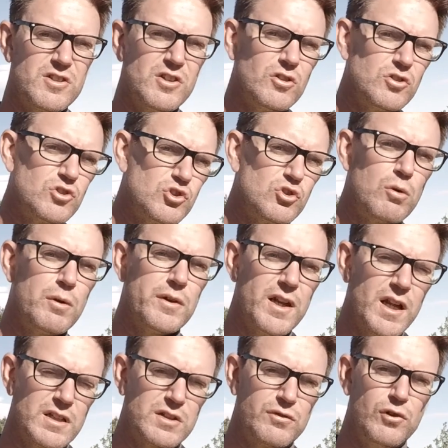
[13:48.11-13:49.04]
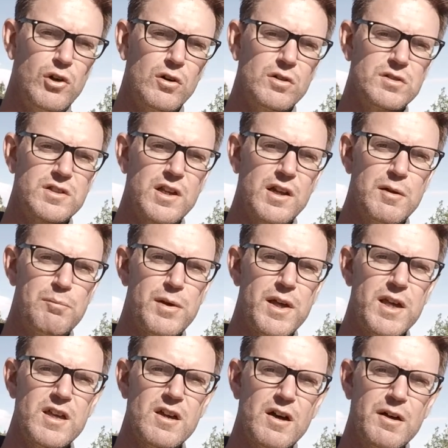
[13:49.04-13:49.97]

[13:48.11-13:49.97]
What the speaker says: I'm not sure when the next vlog's going to be.